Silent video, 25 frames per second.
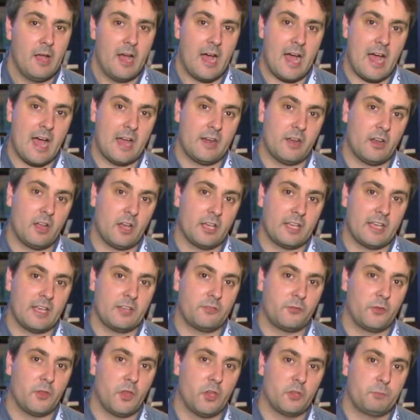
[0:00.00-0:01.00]
And I
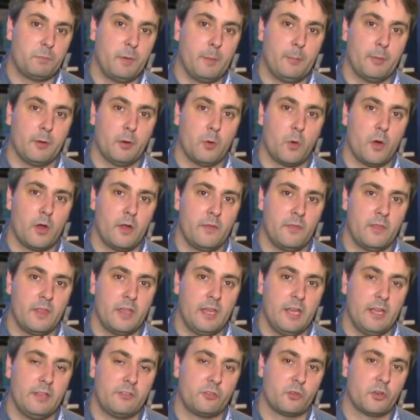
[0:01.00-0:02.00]
guess for those people who are in
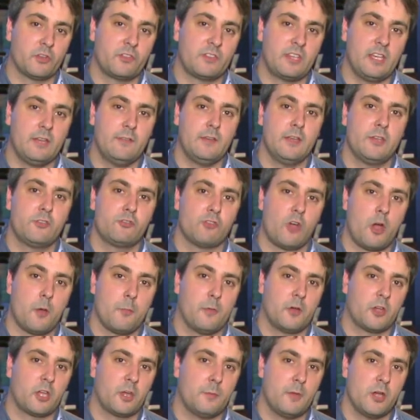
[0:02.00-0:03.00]
the sort of TV,
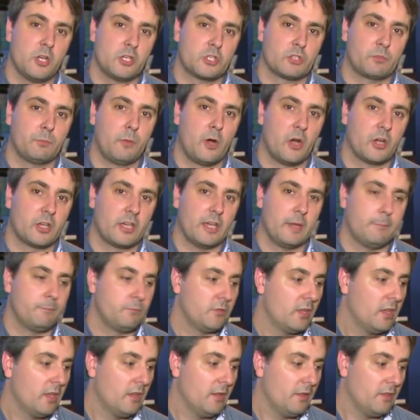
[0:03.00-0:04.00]
drama and commercials market,
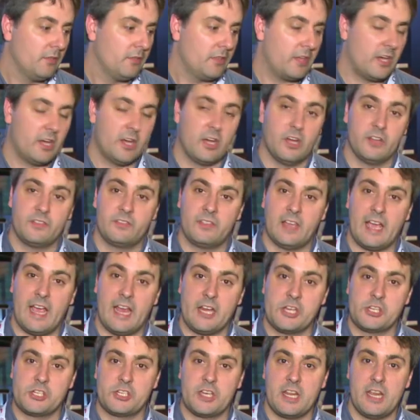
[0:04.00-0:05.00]
the
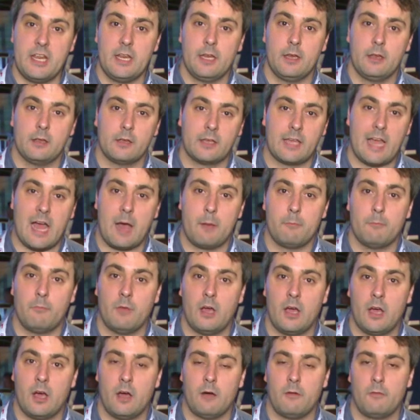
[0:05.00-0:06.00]

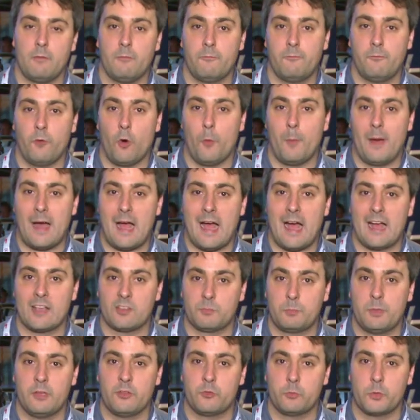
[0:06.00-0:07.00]
XDCAM format
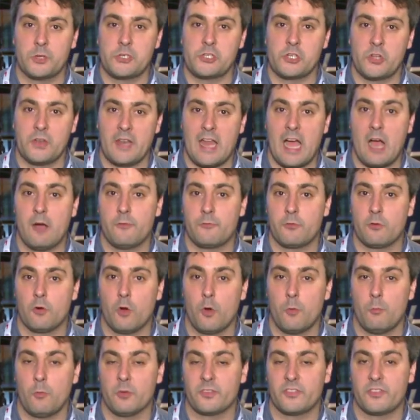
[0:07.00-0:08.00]
has been switched on now for
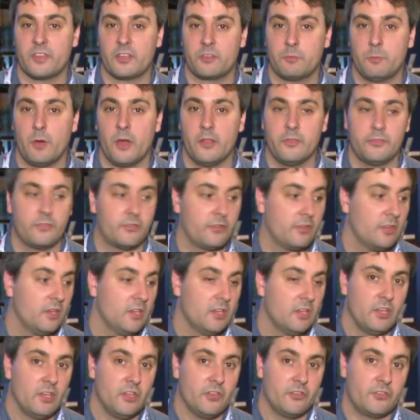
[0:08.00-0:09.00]
almost 6 months.
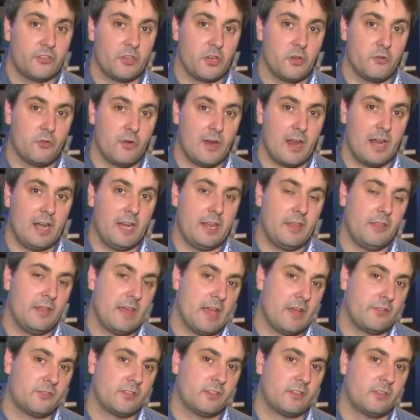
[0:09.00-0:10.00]
So the
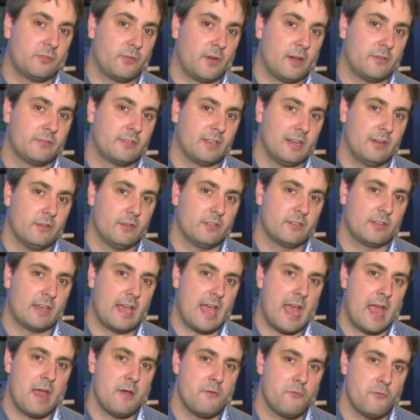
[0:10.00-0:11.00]
F65 delivers
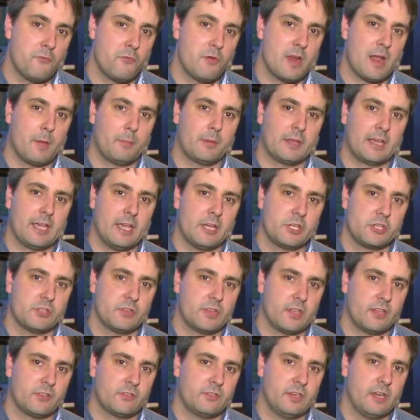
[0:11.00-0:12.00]
every application
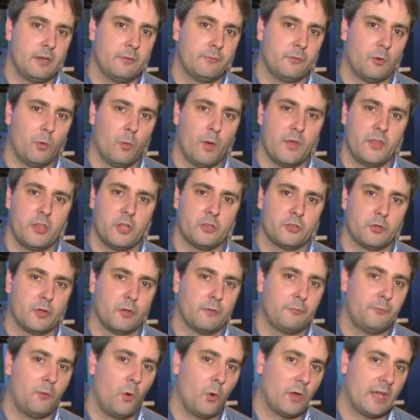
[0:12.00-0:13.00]
that it's needed for, whether you're
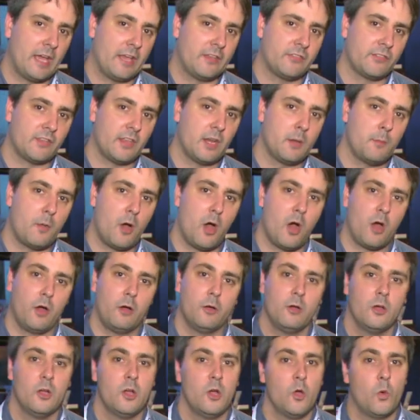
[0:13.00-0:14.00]
doing 4K cinema,
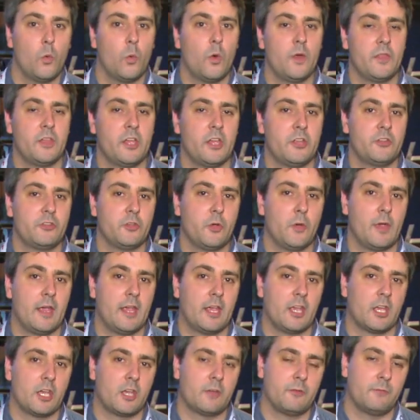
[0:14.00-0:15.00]
whether you're
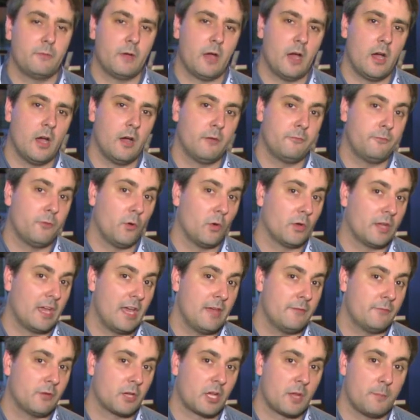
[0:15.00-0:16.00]
doing
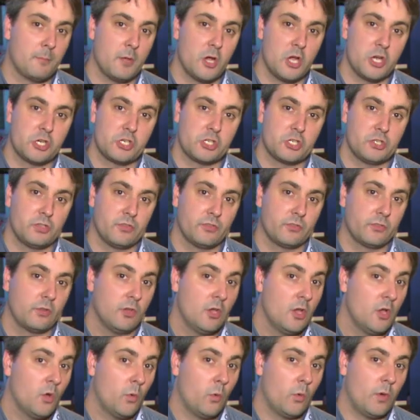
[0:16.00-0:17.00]
4K for commercials,
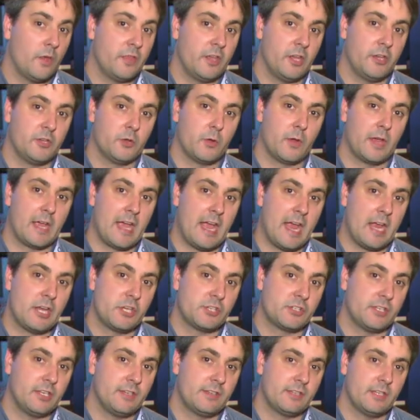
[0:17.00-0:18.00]
whether you're doing
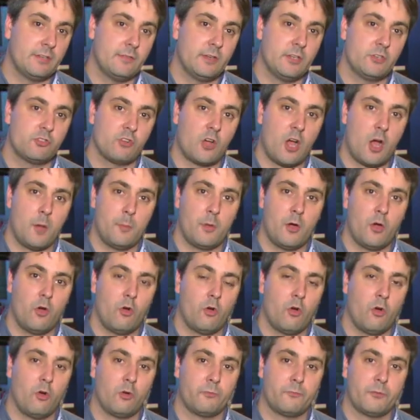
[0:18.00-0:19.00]
HD TV drama
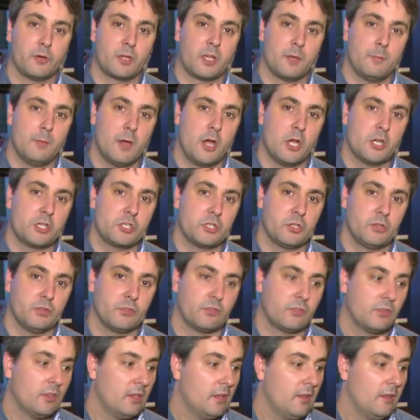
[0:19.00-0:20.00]
or for
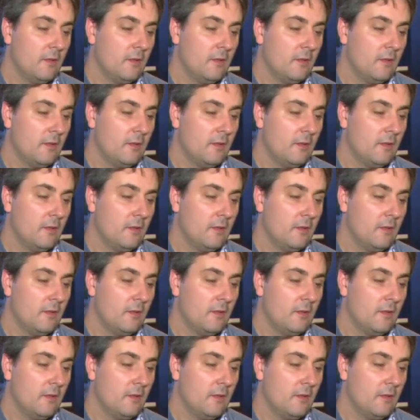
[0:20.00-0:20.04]
commercials.